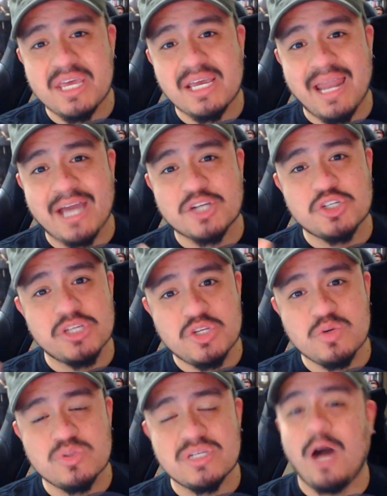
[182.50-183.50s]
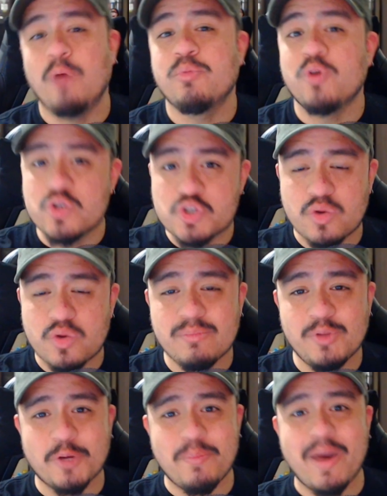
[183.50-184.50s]
can actually do to help your stream
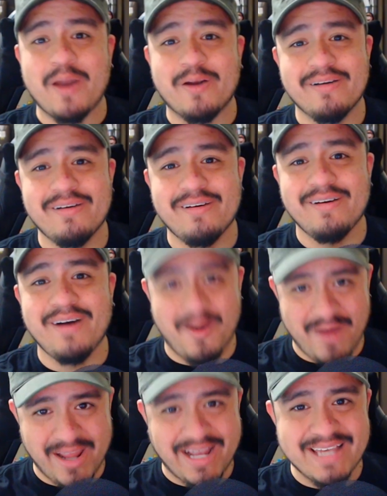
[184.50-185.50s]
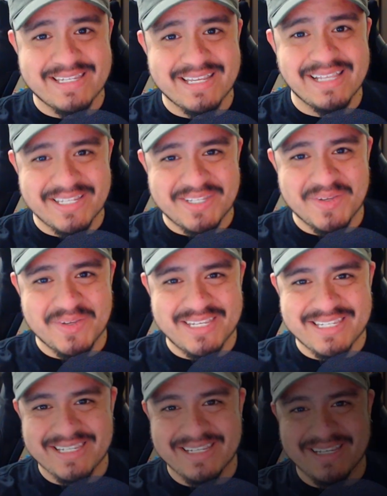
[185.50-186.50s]
look better. Alright guys, let's do this.